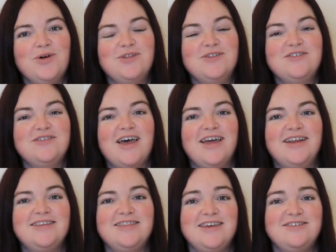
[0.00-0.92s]
ones,
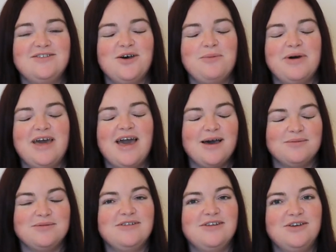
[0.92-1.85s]
and these are my
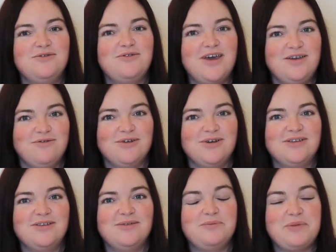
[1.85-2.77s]
absolute favourite
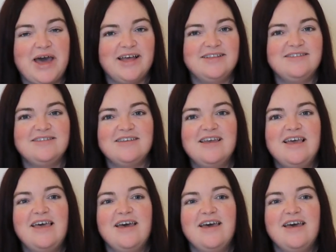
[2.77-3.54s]
pads.